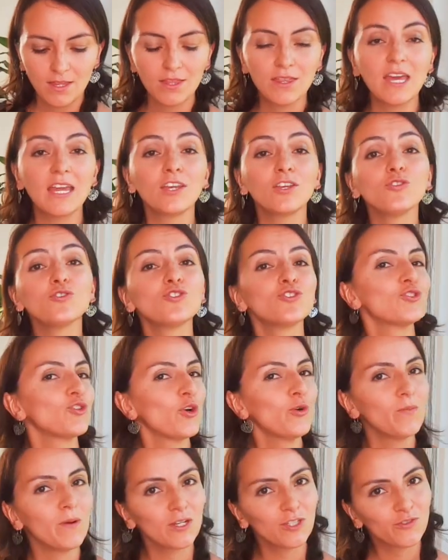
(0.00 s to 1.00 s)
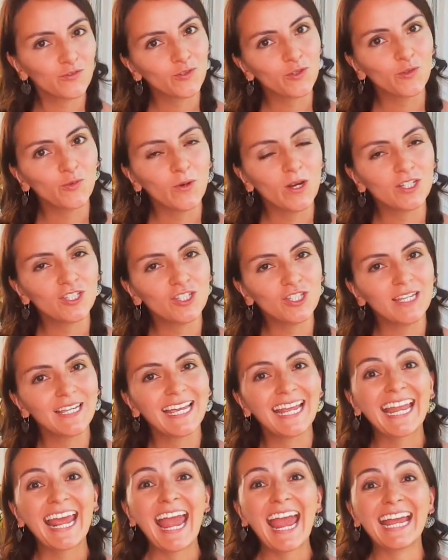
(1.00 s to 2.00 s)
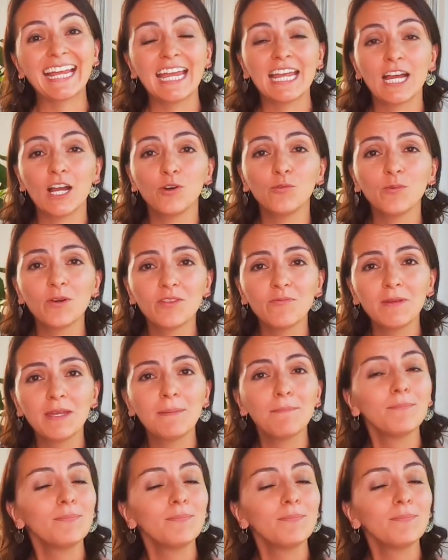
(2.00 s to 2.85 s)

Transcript: Thank you so much for watching and hanging out with me.